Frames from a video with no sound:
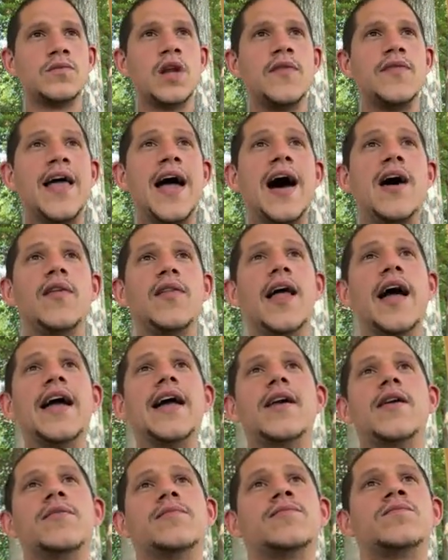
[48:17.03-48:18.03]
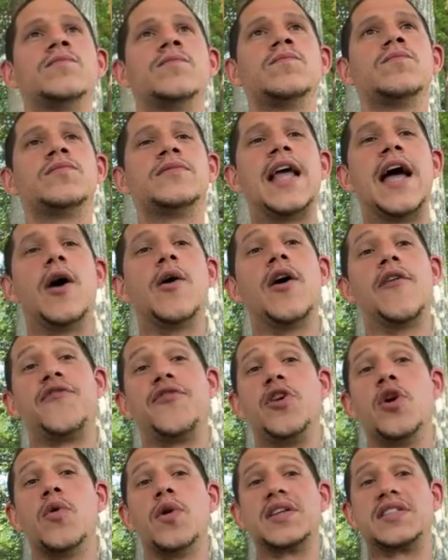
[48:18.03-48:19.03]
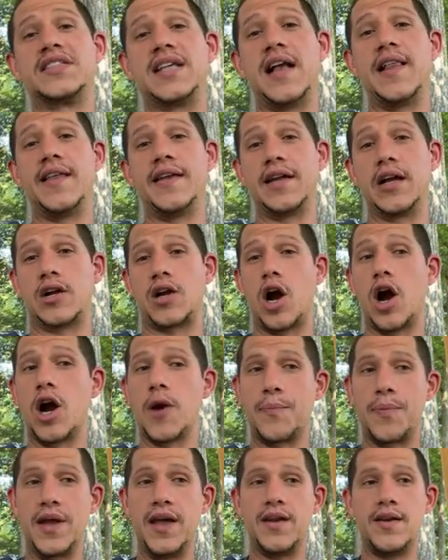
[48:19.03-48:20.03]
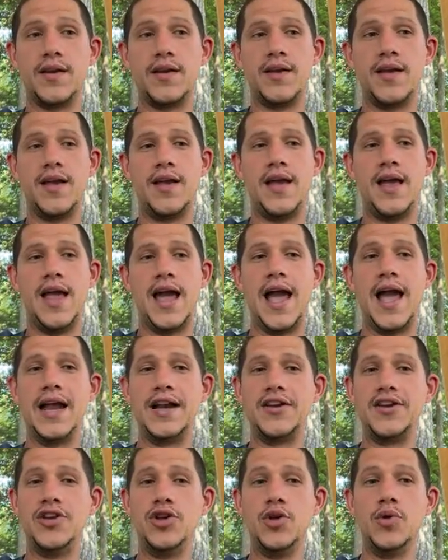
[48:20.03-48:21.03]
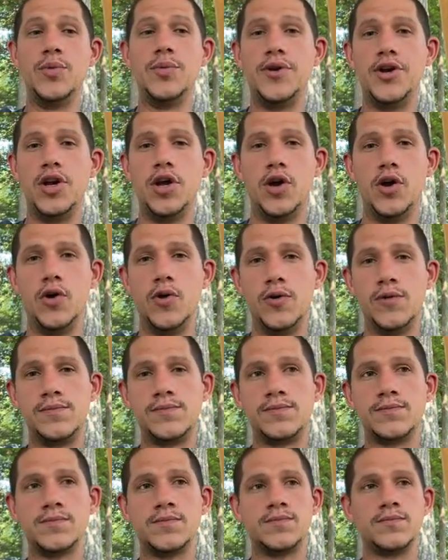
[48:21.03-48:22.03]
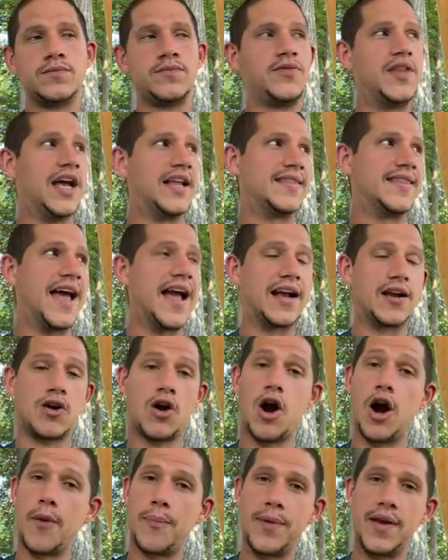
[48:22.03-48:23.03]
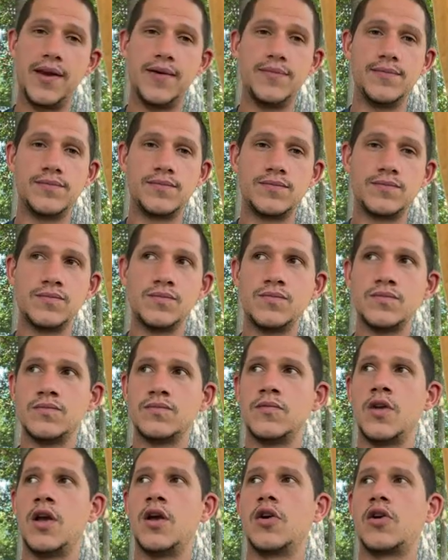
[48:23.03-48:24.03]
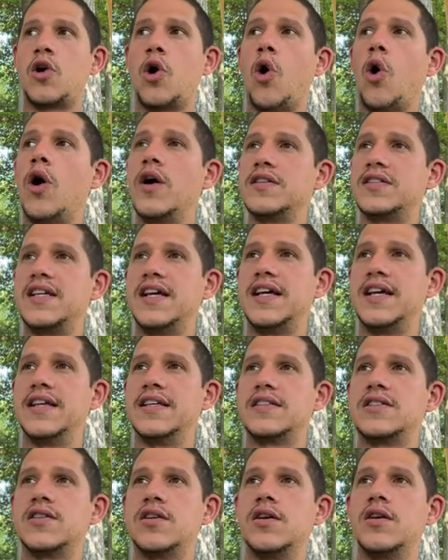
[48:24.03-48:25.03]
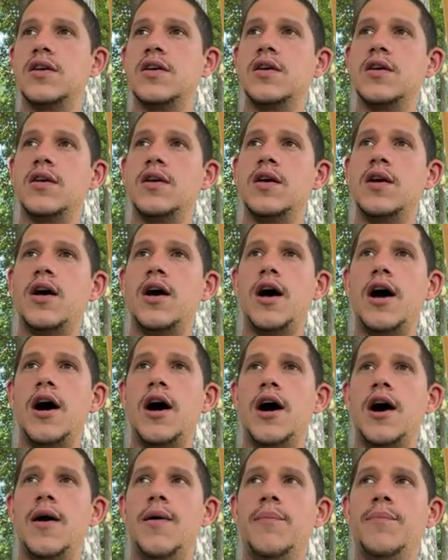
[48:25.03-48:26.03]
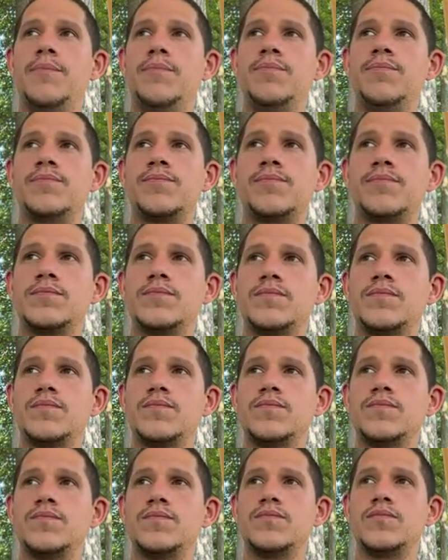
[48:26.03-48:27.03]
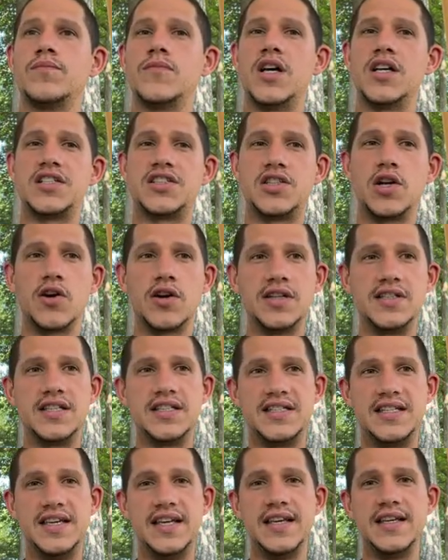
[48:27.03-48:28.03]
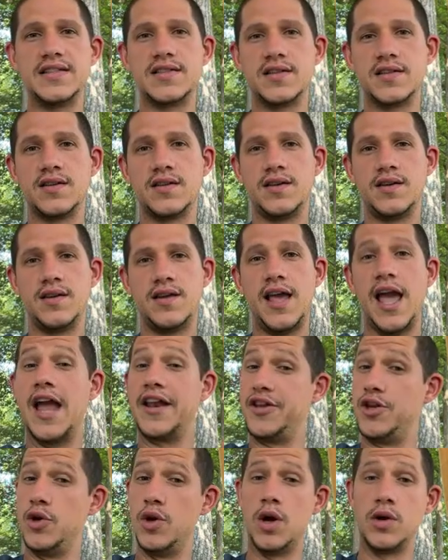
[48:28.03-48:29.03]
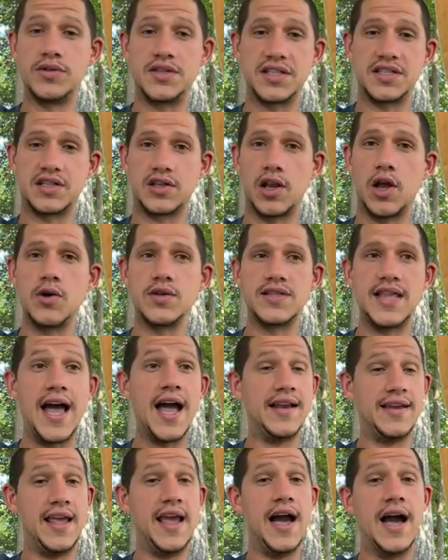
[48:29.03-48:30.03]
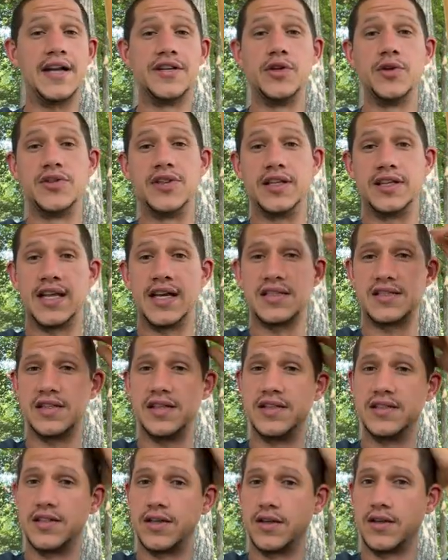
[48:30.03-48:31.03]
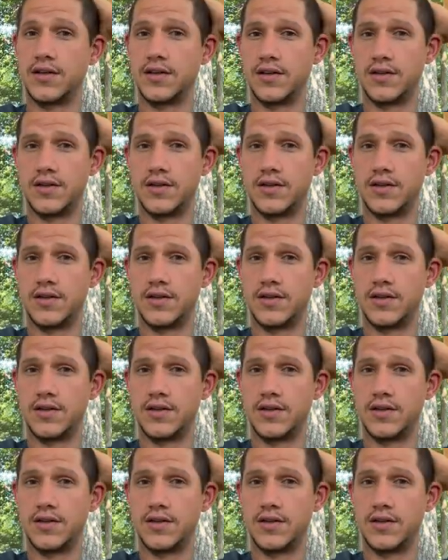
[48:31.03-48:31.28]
Now, like, now if you were selling a carpet and you knew that that carpet causes um, a certain disease and you don't disclose that, yeah, I do think that's sleazy.